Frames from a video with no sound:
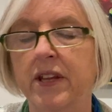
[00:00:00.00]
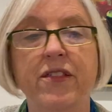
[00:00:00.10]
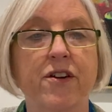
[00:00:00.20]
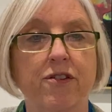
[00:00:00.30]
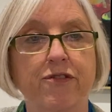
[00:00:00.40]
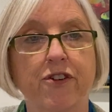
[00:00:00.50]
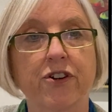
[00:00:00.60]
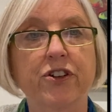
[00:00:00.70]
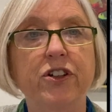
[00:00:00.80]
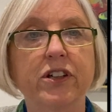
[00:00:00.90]
they're
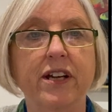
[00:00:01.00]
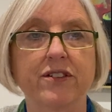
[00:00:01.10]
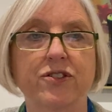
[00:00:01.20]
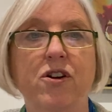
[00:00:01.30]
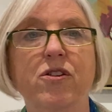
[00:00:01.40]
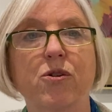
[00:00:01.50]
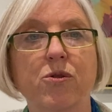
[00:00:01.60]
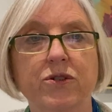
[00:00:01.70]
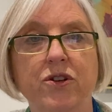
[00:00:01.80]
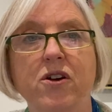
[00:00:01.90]
vertical against all the
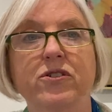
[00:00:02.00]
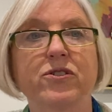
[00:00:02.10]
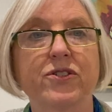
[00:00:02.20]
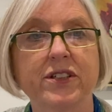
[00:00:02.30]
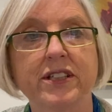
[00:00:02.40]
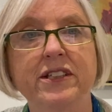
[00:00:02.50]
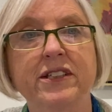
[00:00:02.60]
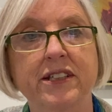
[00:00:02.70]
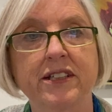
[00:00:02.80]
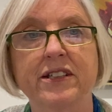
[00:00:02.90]
horizontals
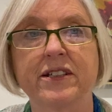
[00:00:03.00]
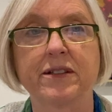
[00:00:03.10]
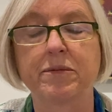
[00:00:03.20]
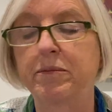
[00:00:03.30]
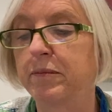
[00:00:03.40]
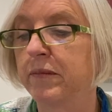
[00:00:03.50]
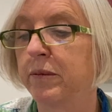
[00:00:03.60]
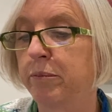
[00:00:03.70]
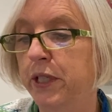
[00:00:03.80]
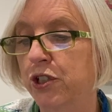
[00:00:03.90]
in
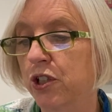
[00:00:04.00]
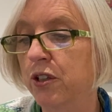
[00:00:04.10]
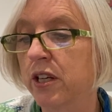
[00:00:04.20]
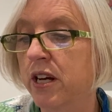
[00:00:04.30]
the picture.